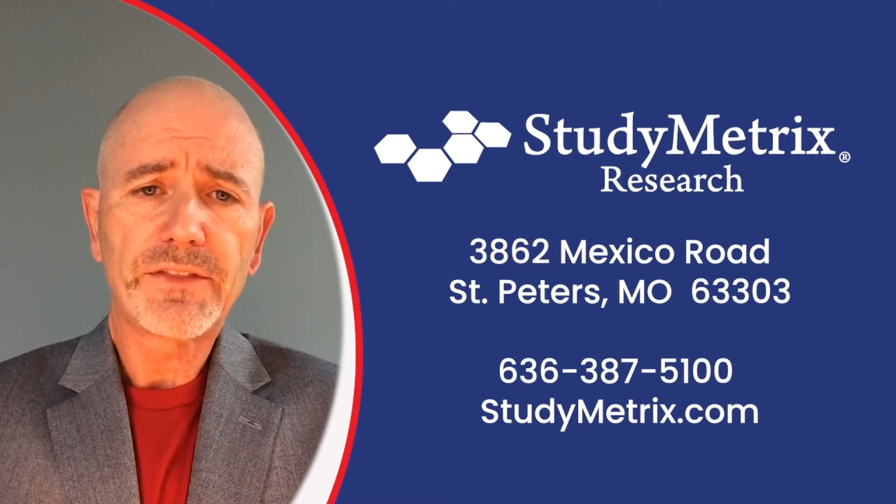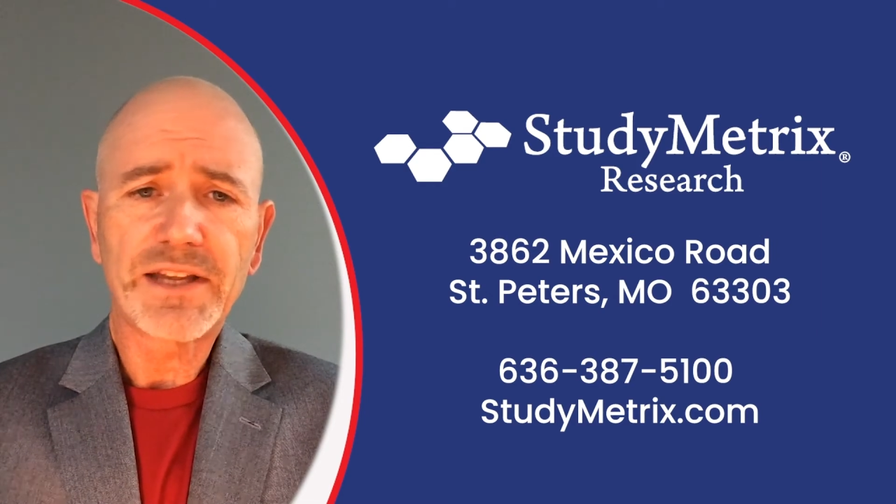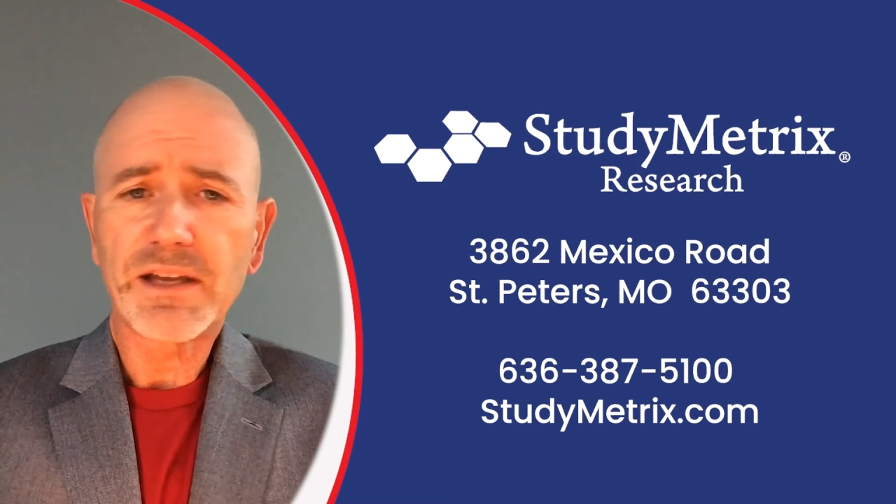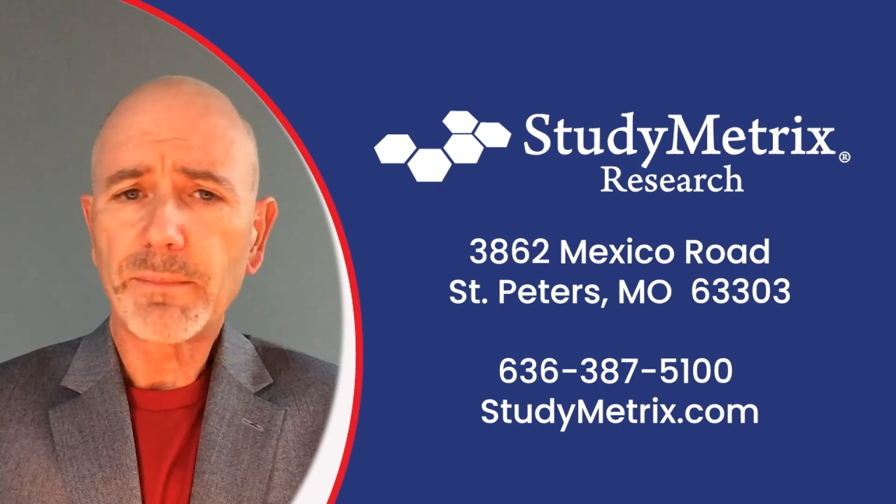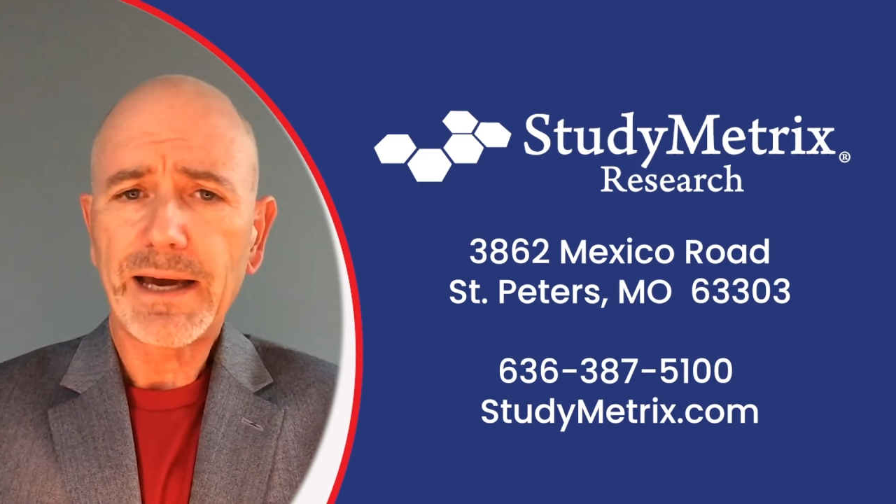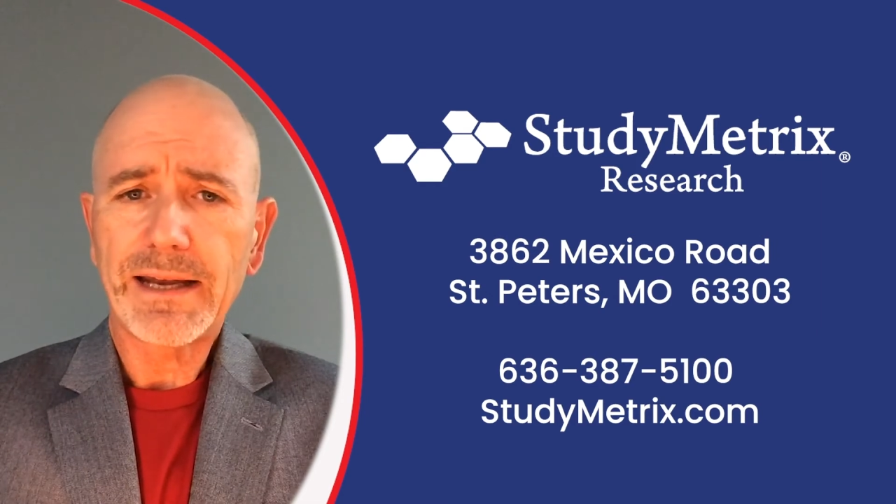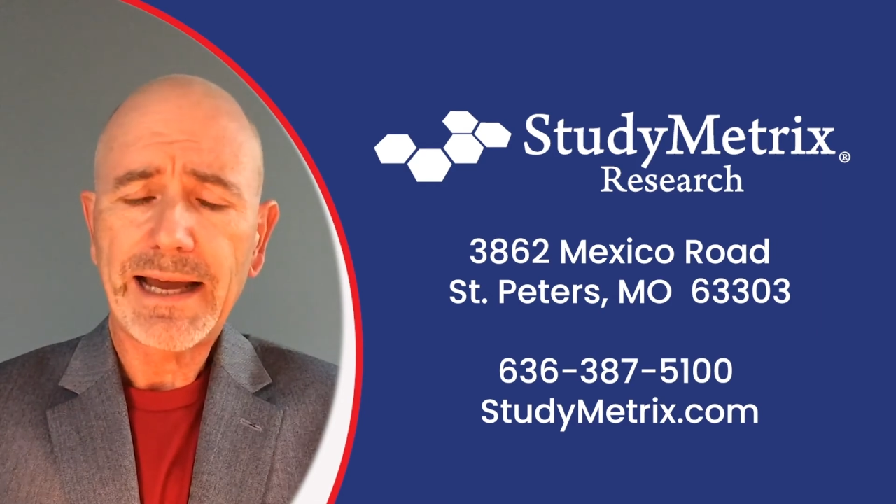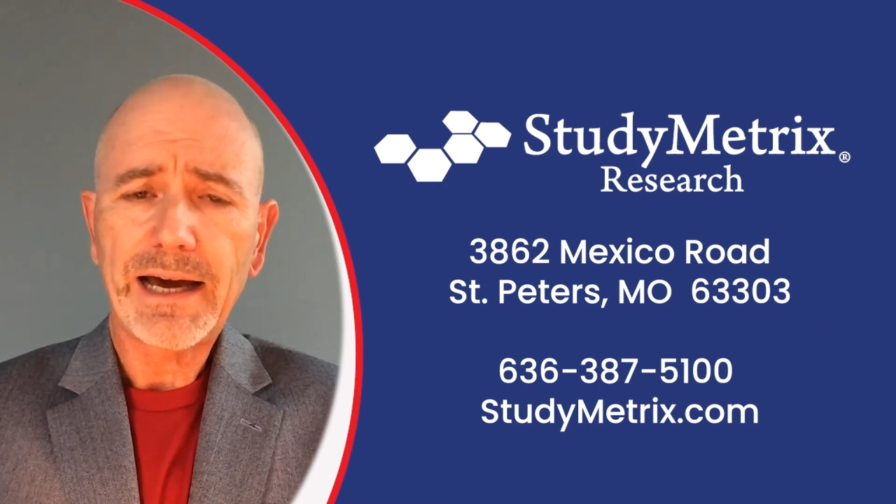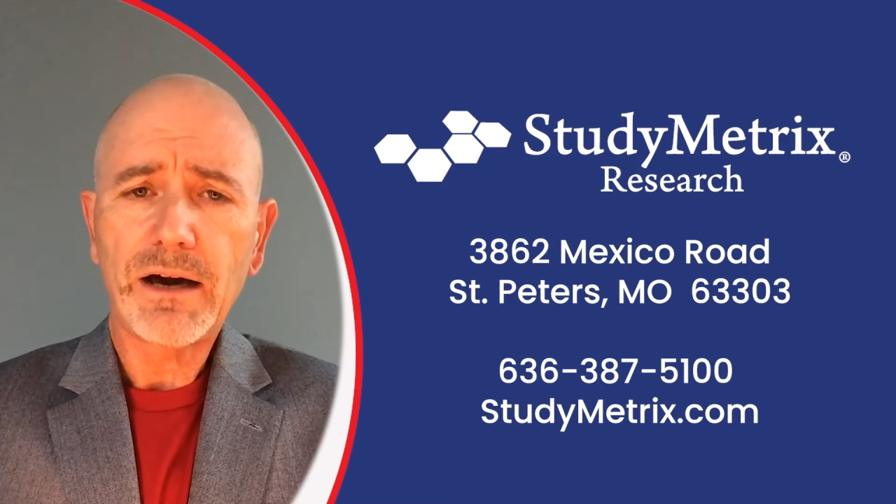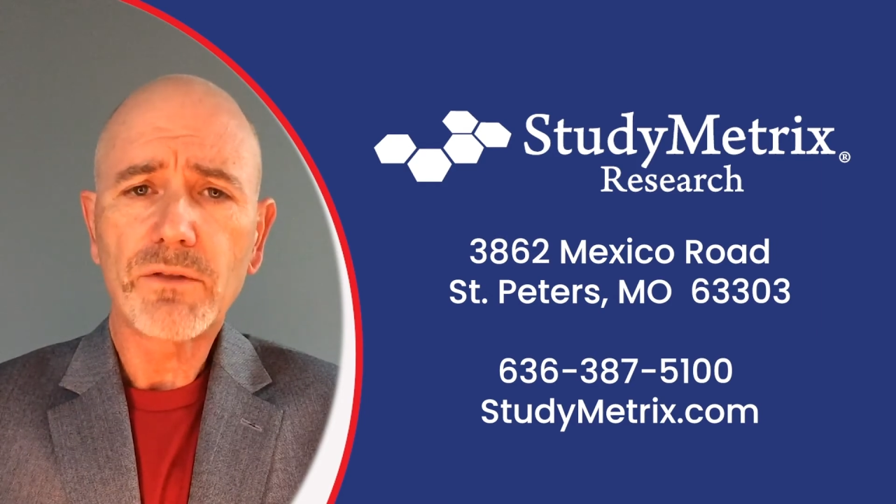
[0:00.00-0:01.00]
think about
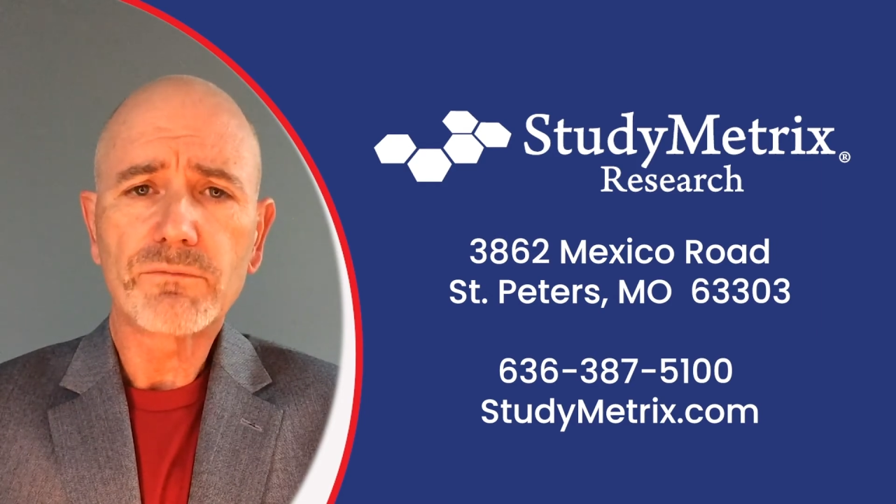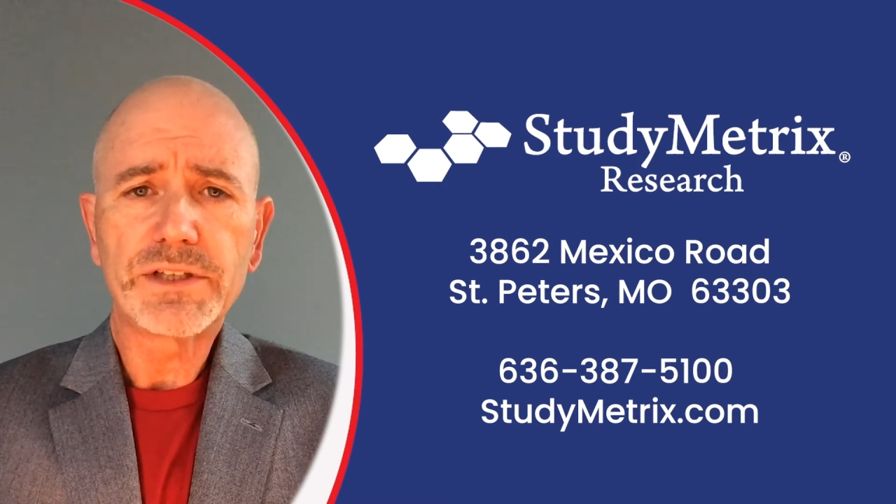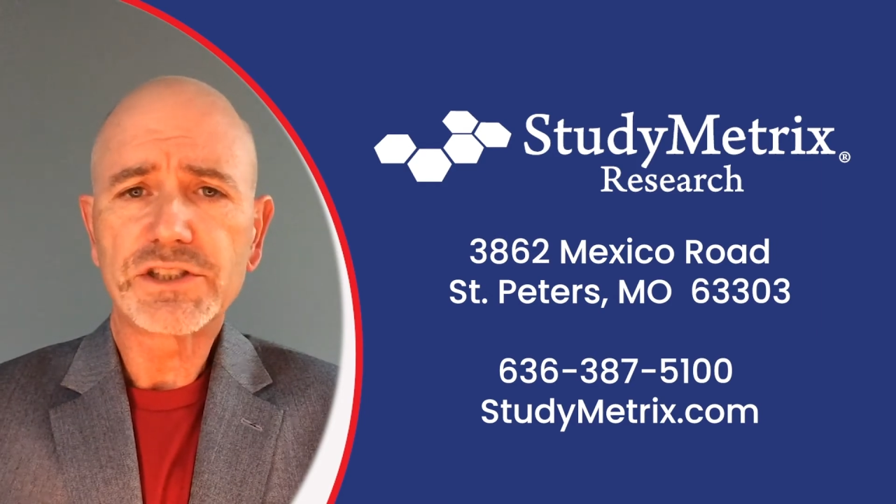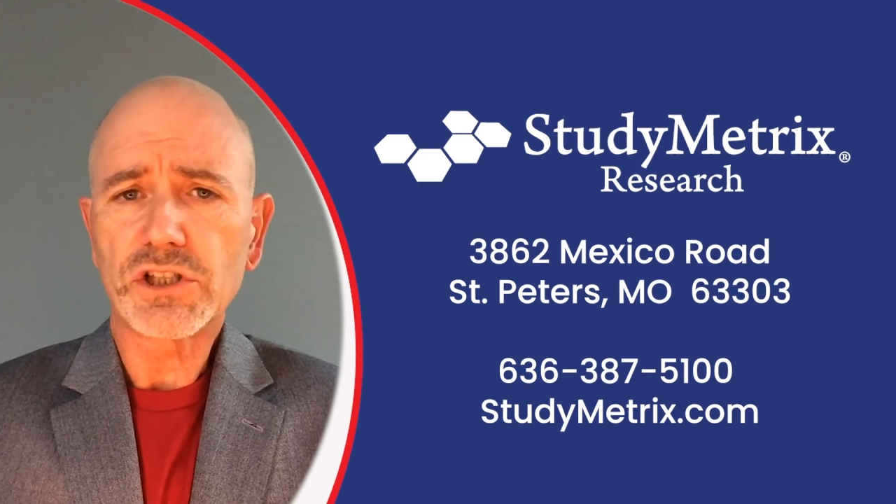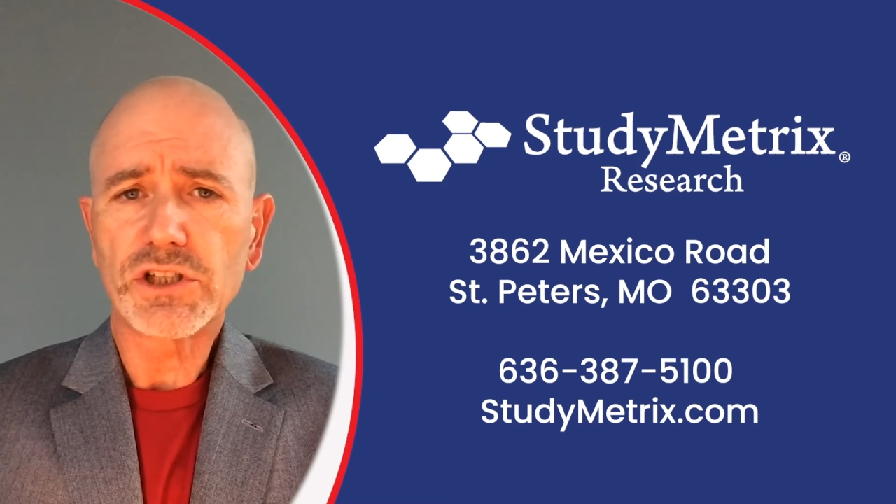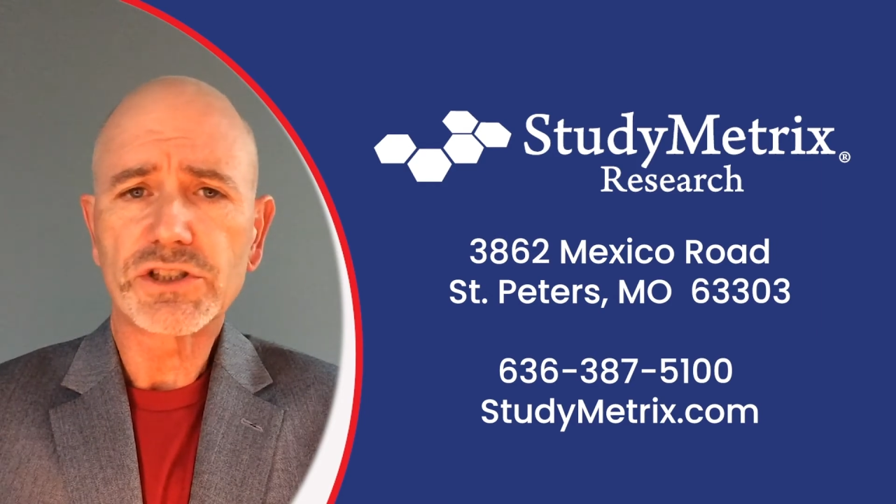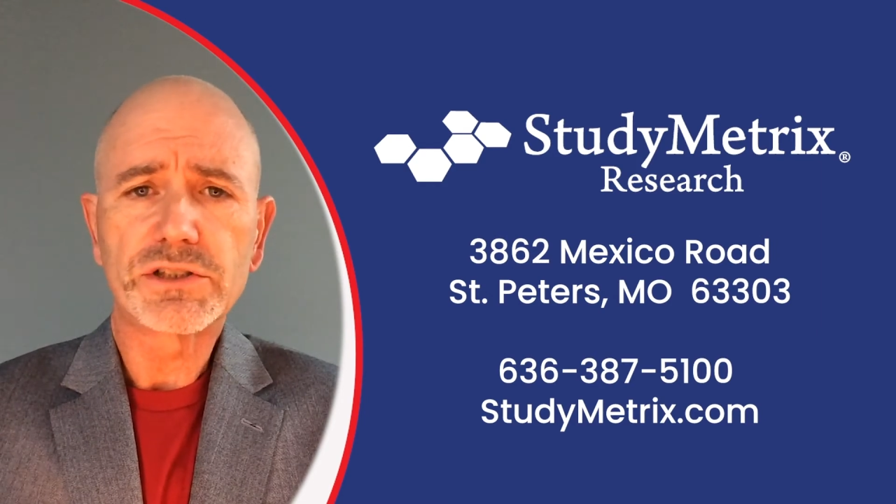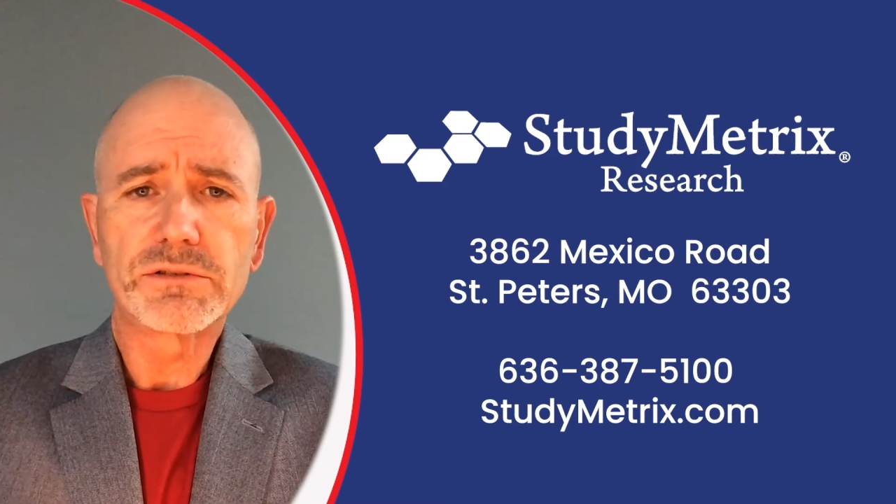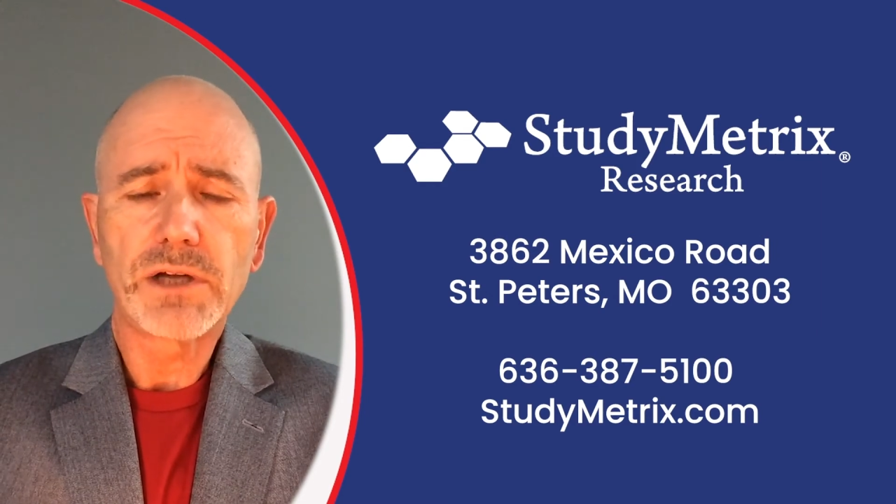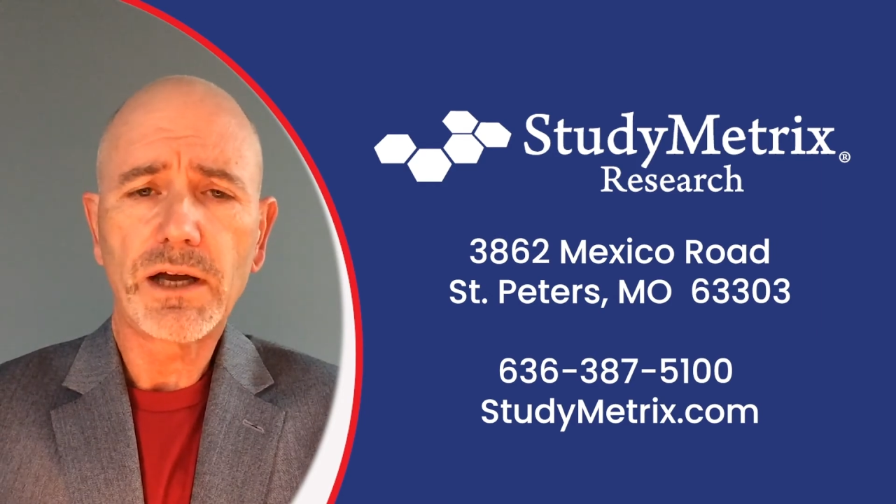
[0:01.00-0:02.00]
how research